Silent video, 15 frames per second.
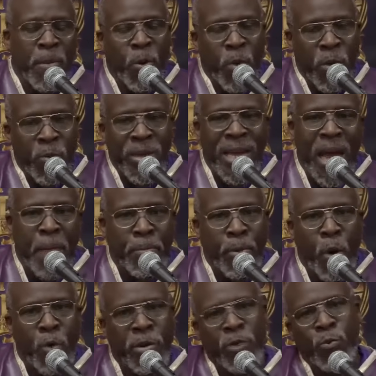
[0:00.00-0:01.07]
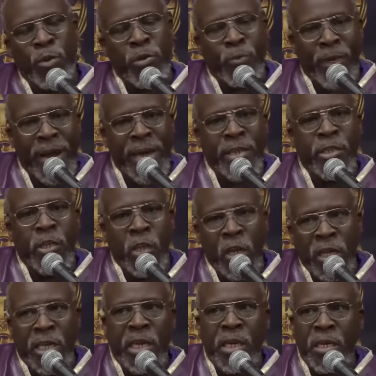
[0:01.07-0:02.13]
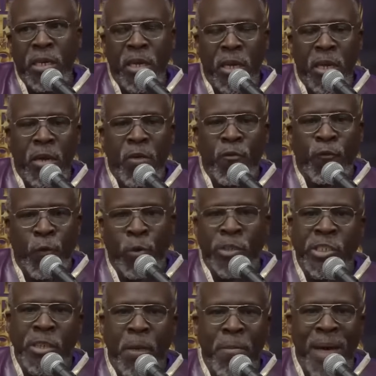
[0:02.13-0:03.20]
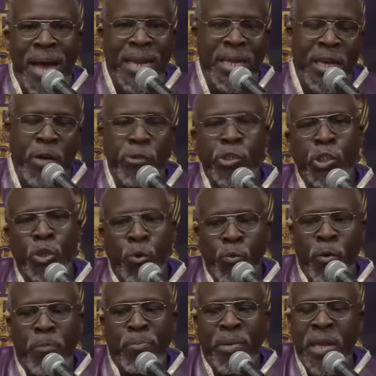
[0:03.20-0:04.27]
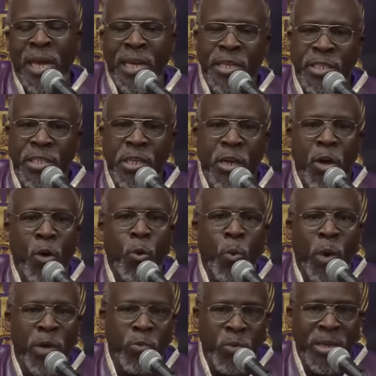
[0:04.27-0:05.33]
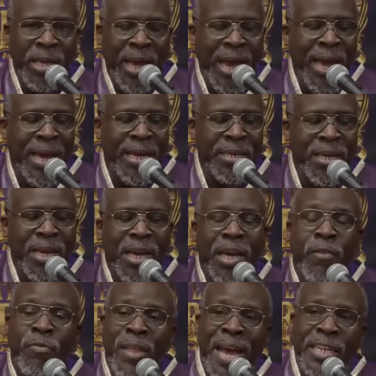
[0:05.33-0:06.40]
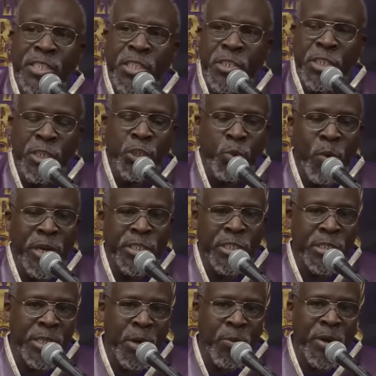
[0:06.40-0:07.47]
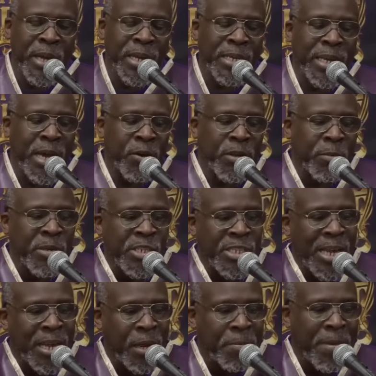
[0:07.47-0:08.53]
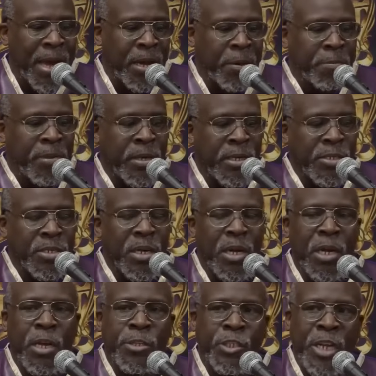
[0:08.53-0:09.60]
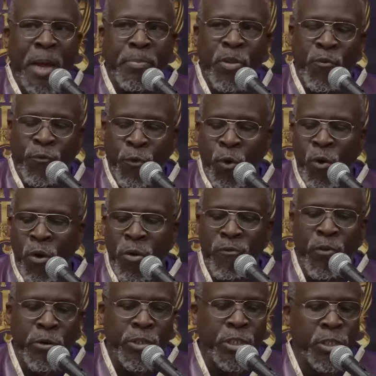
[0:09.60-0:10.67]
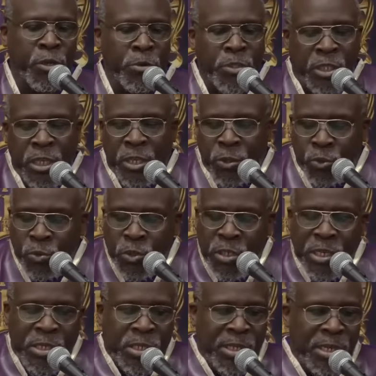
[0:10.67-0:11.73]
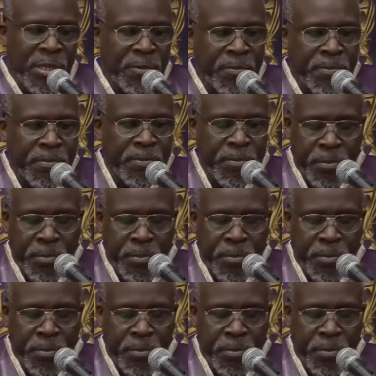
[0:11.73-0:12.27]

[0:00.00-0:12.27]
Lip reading: but when we got broken, we ran looking for somebody else to replace what we had. And that's the situation that we're in now. Give me 2 Maccabees, chapter 4, verse 13 through 16.